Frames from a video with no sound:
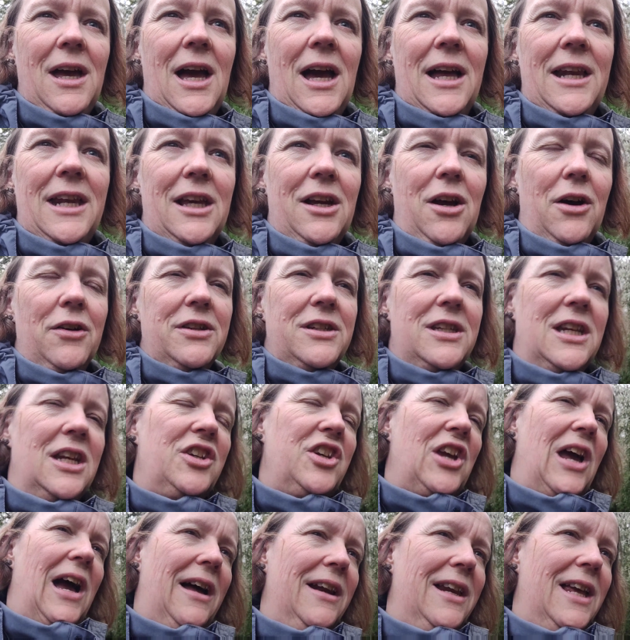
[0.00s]
and he got the
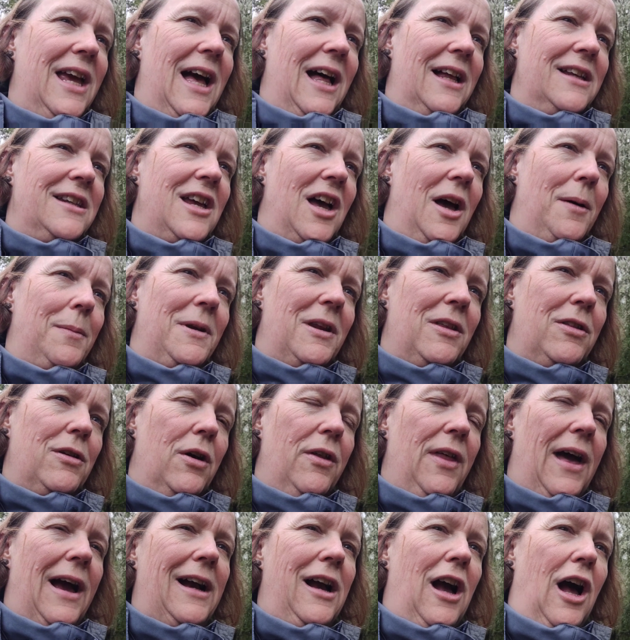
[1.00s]
t-shirt out and he held it up and he
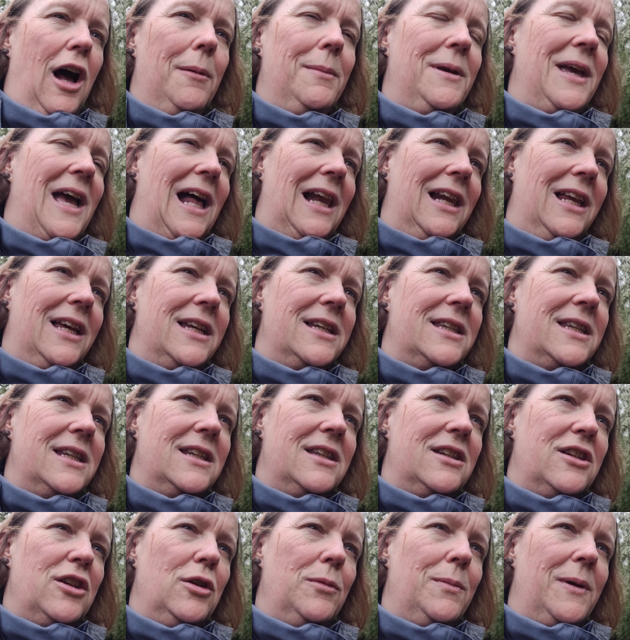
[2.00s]
thought, that can't be Ali's,
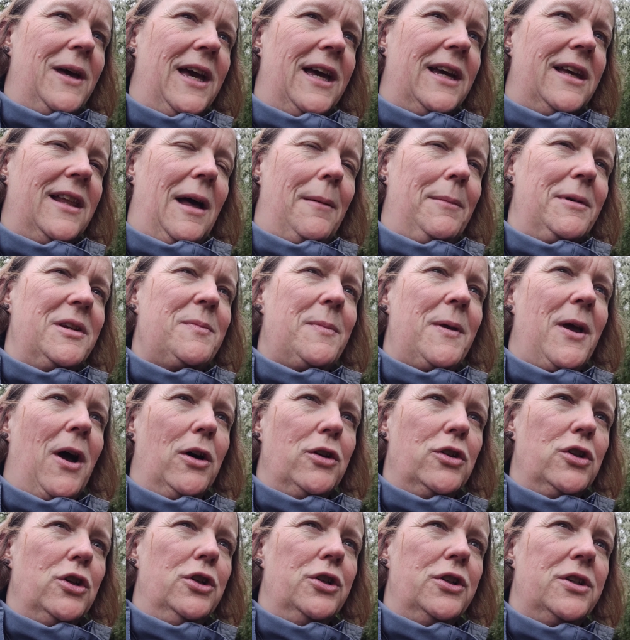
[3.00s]
it's too big, that must be
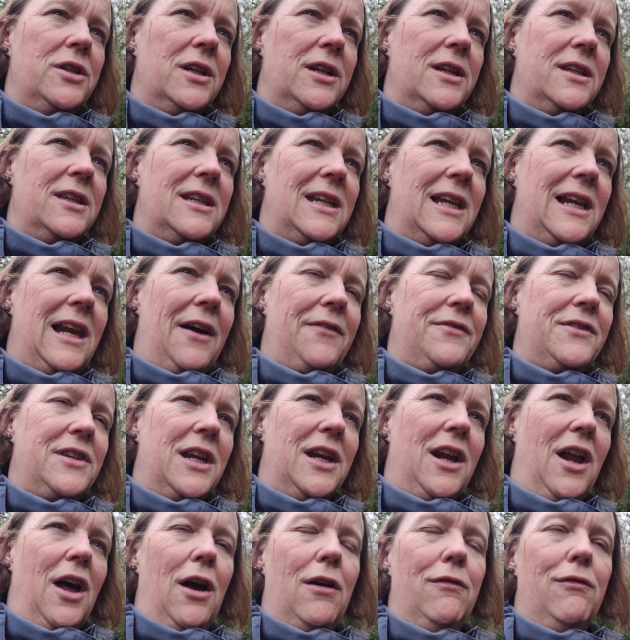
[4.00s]
our daughter's, and he left it
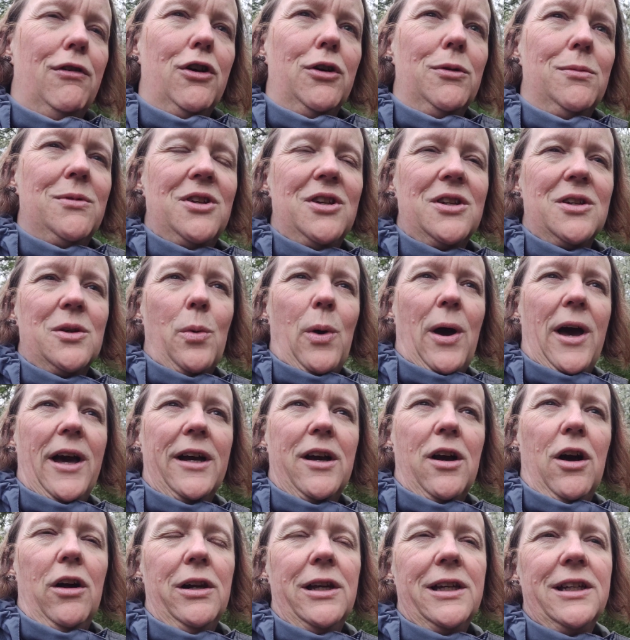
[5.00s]
in her room. She's away
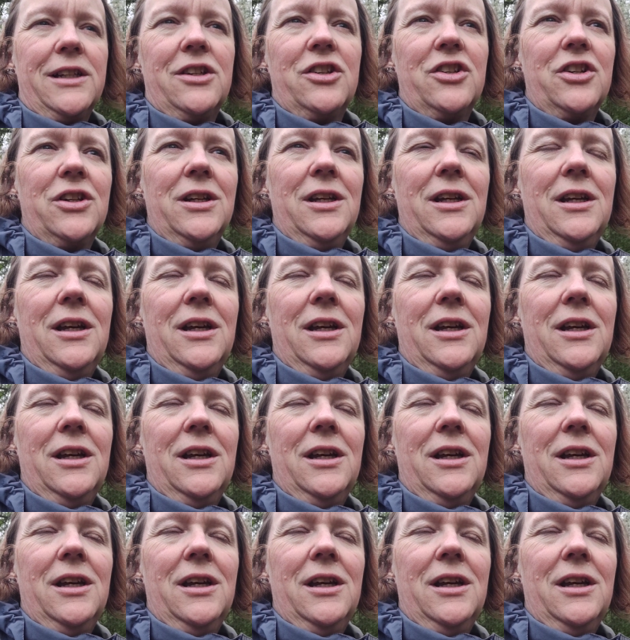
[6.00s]
at college.